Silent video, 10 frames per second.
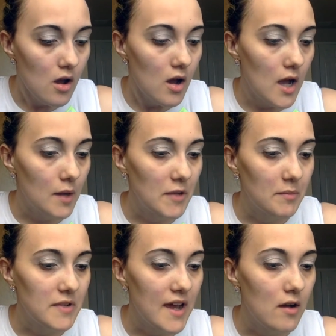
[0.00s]

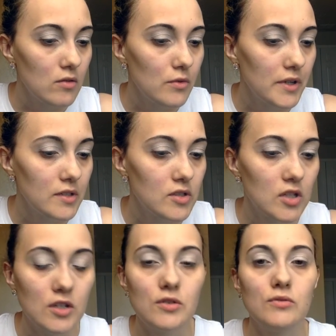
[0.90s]
I'm now going to
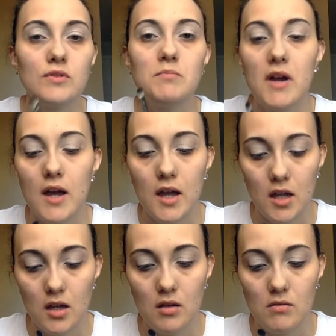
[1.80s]
use
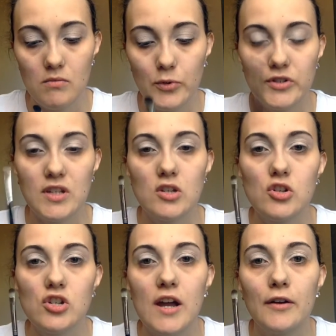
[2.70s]
my
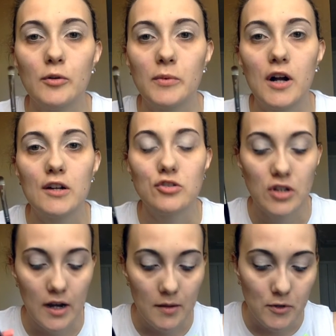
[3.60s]
precision shadow brush,
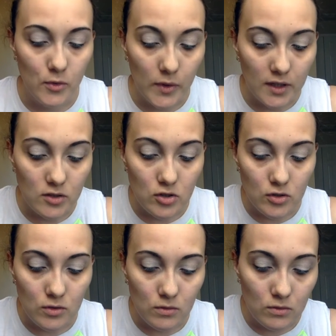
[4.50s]
and I'm going
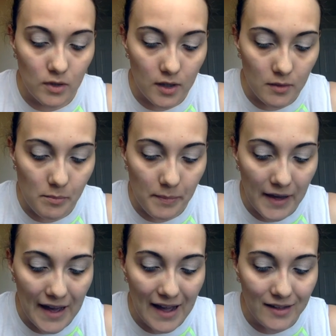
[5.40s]
to
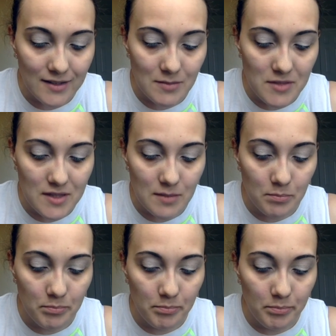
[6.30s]
pack some of this
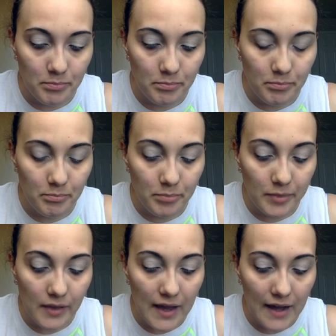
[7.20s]

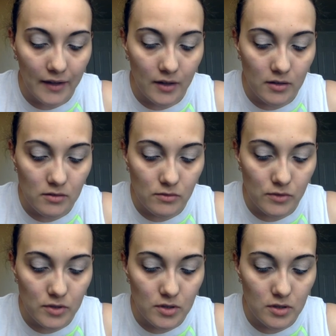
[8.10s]
black
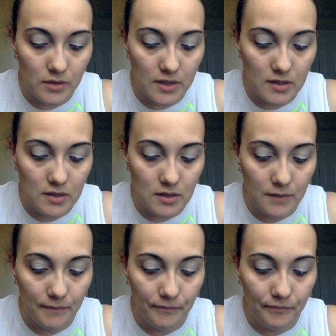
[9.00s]
onto it.
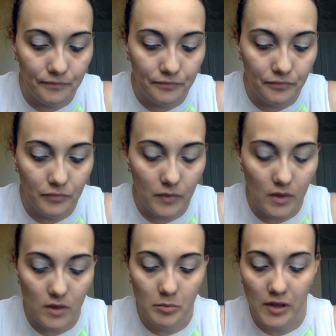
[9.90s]

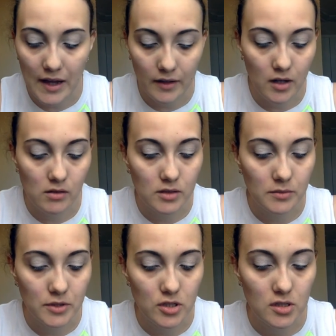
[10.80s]
The black color,
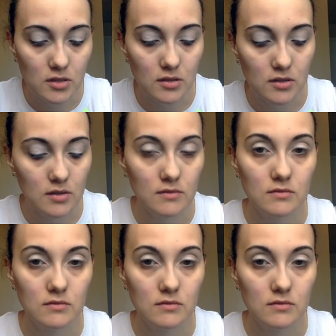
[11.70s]
which is